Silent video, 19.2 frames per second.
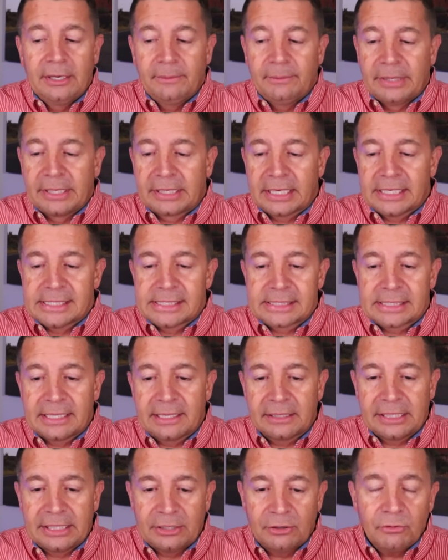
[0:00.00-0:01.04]
because
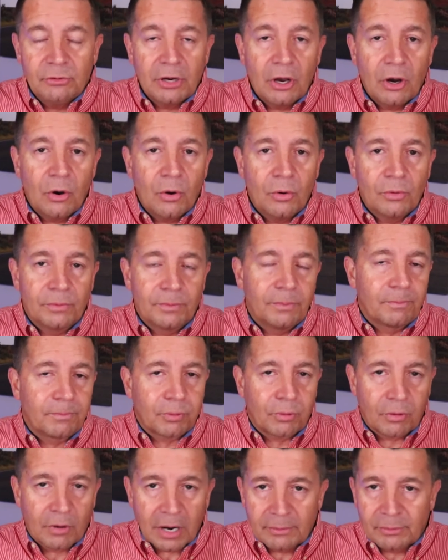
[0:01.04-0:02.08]
you know
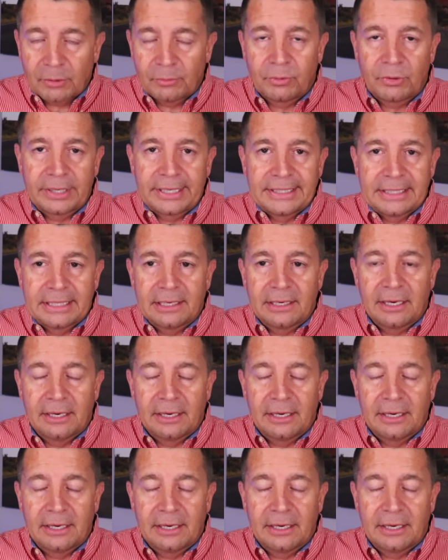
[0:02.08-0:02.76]
probably